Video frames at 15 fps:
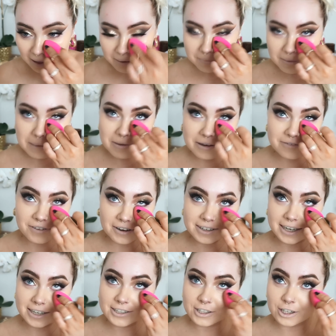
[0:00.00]
me putting
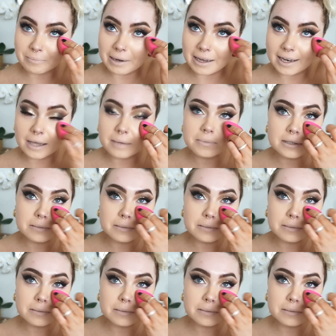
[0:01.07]
foundation on my lips,